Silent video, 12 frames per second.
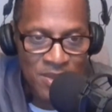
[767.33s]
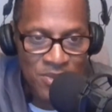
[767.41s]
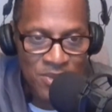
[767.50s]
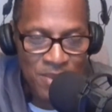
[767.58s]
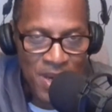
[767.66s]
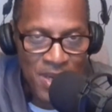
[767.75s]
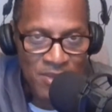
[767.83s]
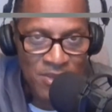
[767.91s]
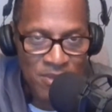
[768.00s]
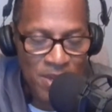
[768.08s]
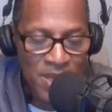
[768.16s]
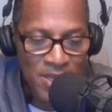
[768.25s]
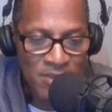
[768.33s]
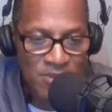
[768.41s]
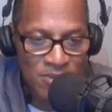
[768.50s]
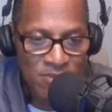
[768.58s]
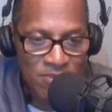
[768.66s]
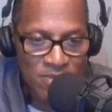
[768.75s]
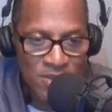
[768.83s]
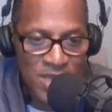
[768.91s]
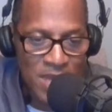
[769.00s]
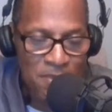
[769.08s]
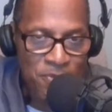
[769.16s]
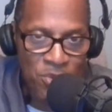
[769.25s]
Somebody the
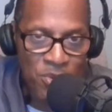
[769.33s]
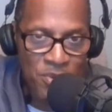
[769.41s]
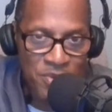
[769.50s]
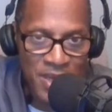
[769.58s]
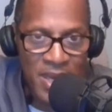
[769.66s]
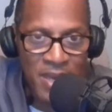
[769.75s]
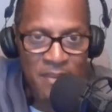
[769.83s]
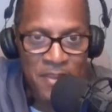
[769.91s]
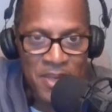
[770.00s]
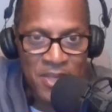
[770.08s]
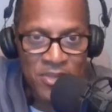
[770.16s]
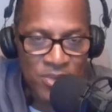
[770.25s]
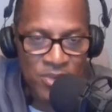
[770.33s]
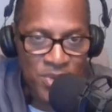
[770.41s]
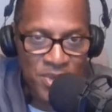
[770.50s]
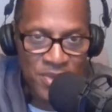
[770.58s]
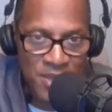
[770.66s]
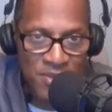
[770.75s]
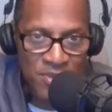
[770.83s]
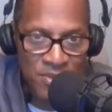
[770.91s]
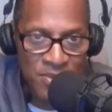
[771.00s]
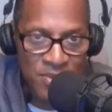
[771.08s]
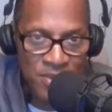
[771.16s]
day before say, hey, I'm gonna get you a recess.